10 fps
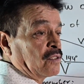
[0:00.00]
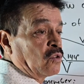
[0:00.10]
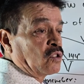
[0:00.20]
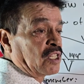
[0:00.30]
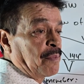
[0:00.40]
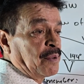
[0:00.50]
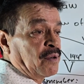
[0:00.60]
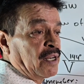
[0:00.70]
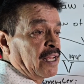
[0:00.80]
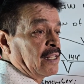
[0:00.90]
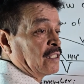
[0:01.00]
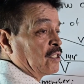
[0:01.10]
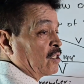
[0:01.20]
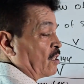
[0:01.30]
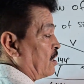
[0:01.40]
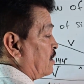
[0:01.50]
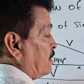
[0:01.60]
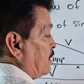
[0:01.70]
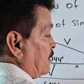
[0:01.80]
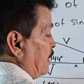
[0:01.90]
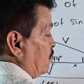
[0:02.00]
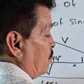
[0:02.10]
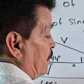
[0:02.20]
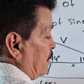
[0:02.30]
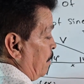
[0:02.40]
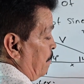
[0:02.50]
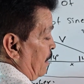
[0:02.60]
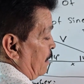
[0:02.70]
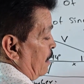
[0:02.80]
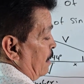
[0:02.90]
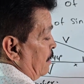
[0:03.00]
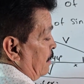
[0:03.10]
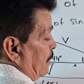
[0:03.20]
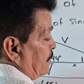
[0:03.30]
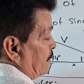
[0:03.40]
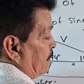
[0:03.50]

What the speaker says: Those capital letters is the side of vertex, and then in